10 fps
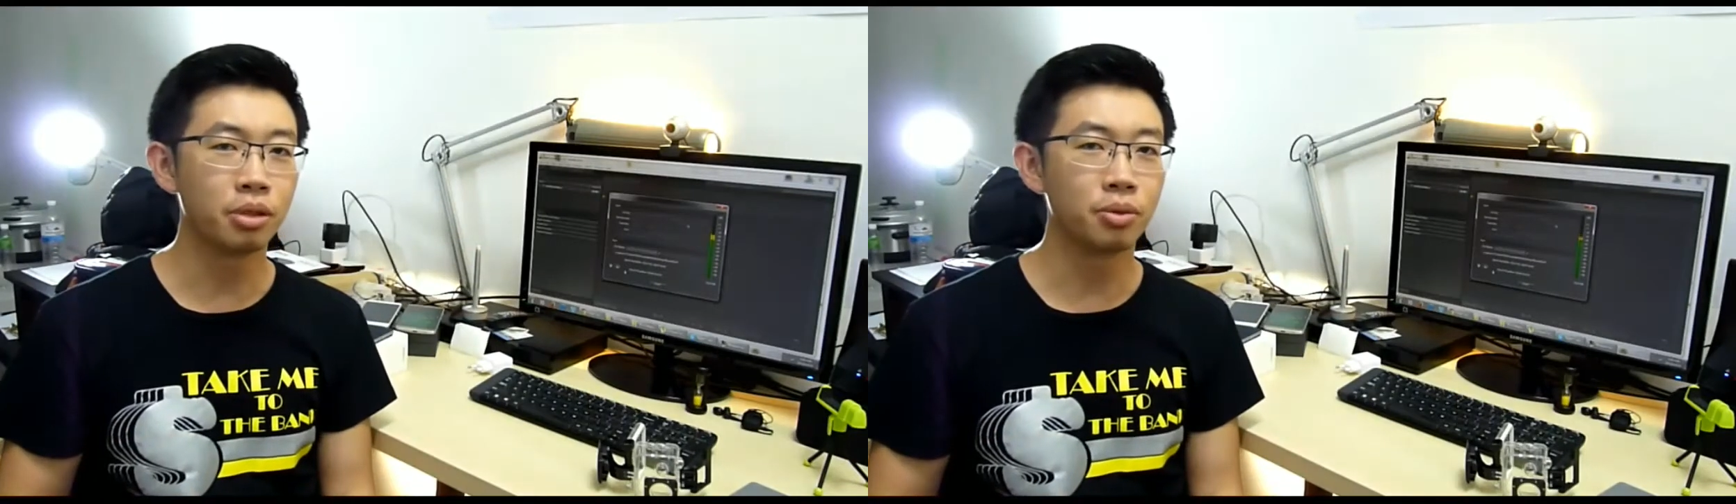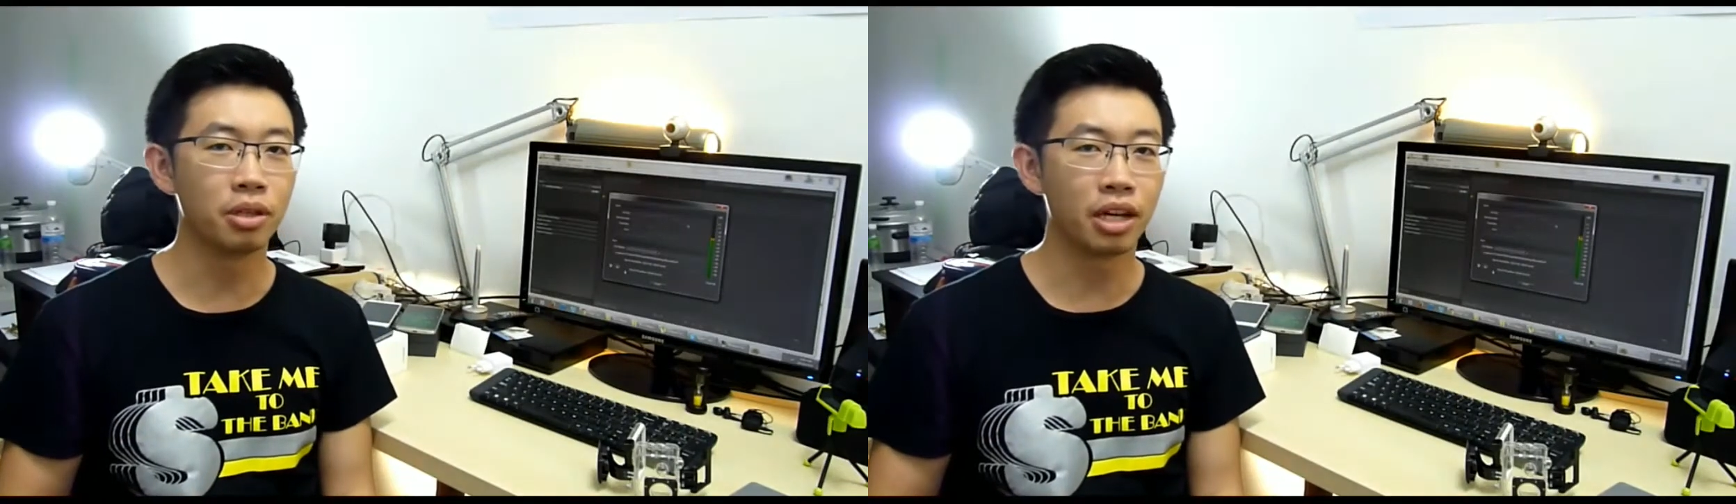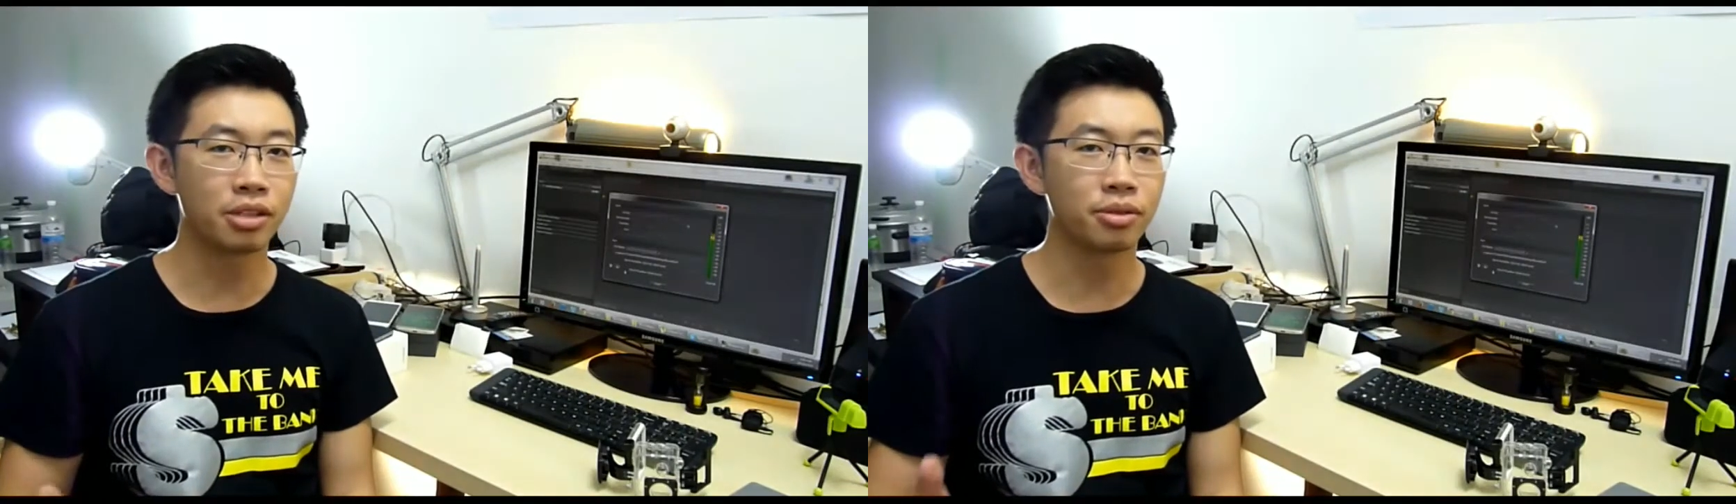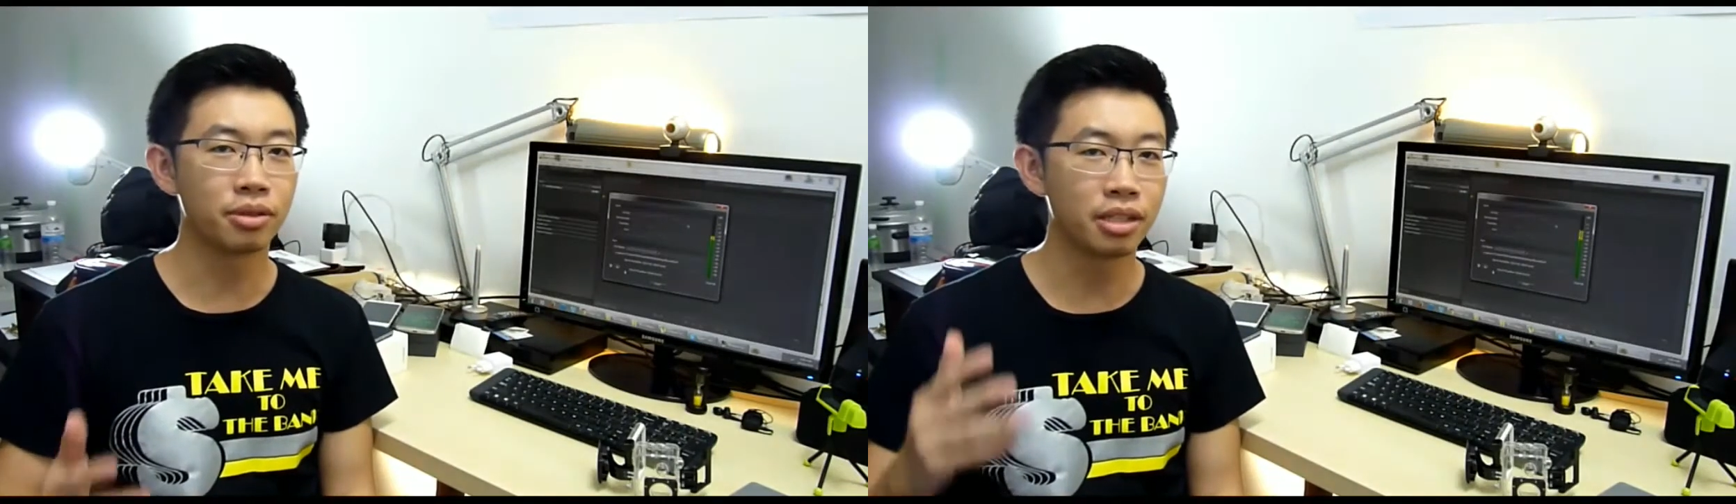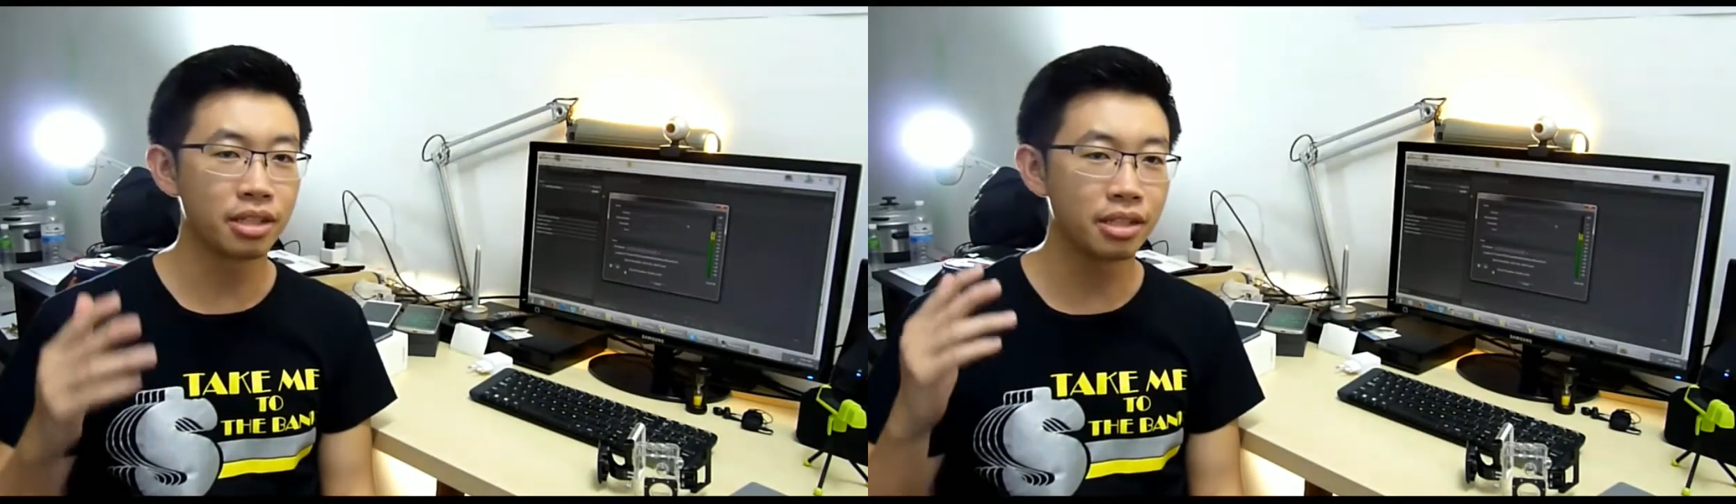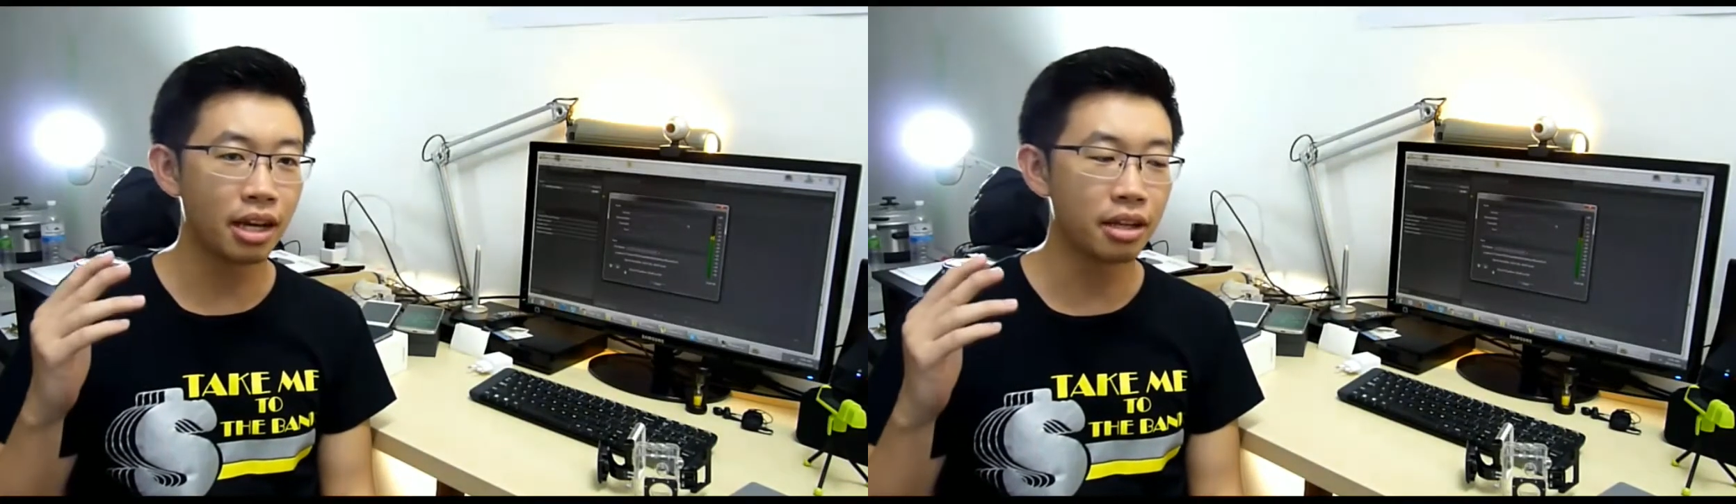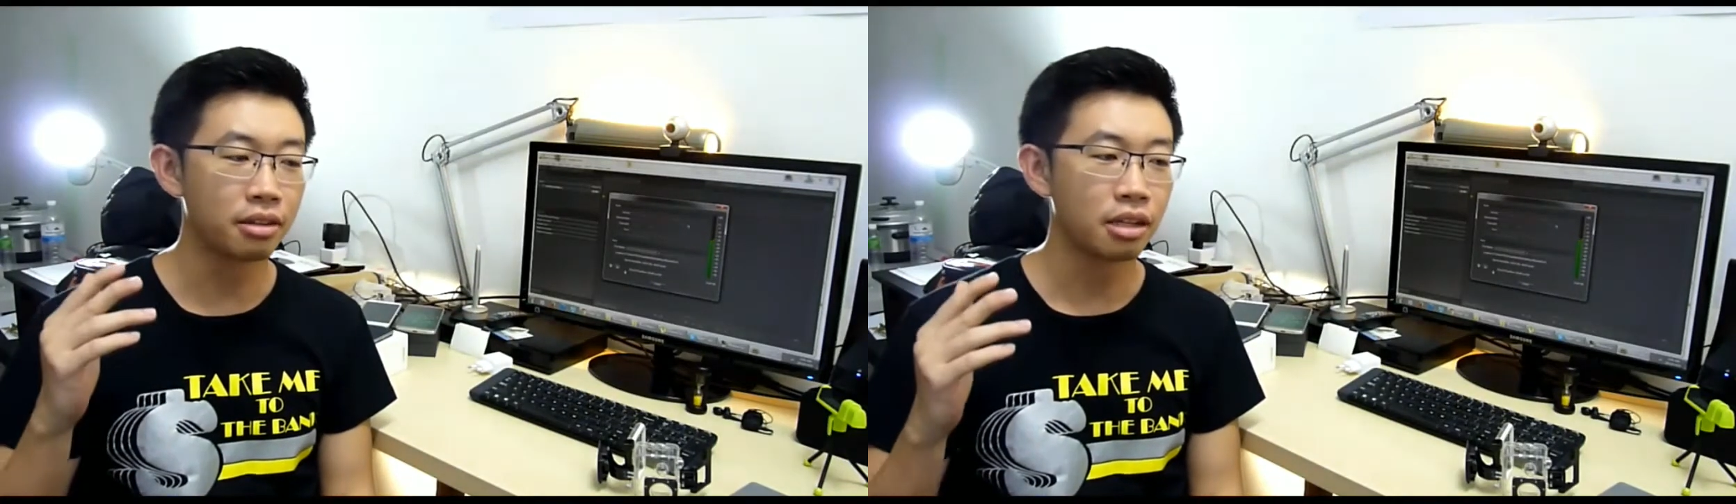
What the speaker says: would like to think that